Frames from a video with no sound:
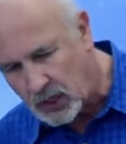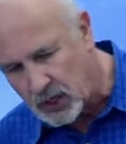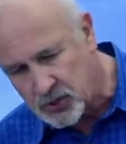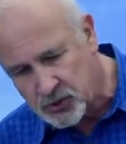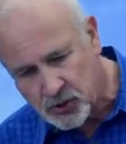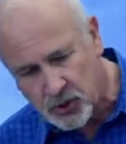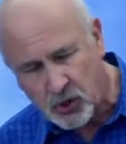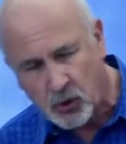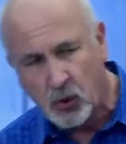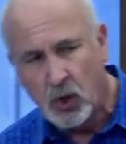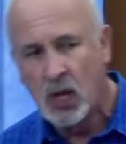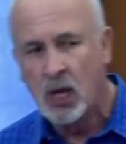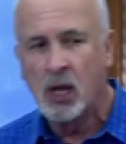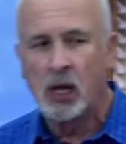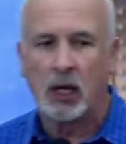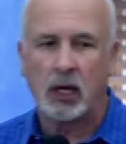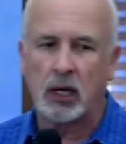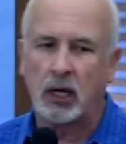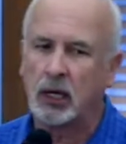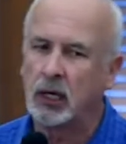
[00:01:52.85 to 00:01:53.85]
So
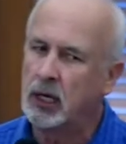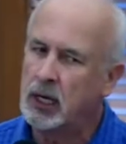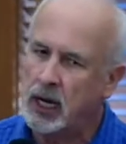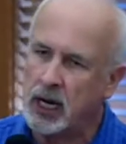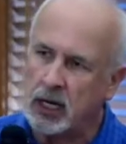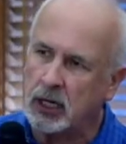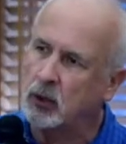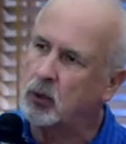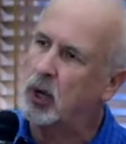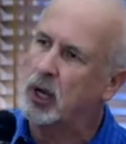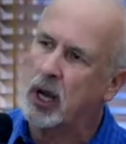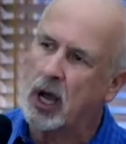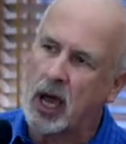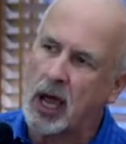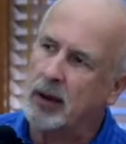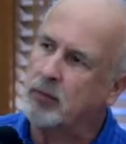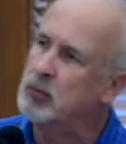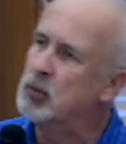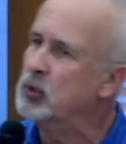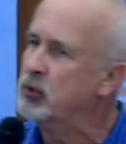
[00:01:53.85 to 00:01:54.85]
uh, anyway,
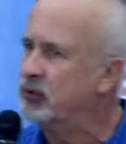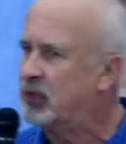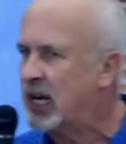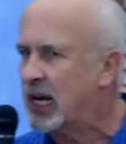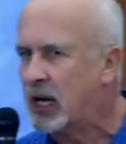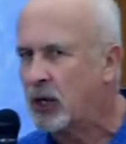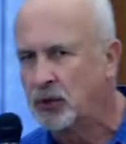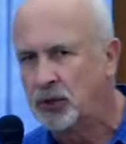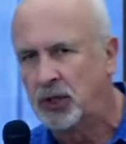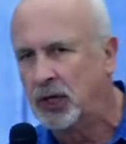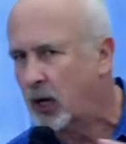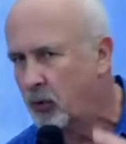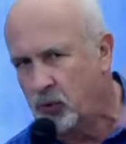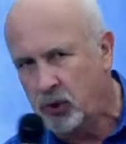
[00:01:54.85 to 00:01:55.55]
I moved out there.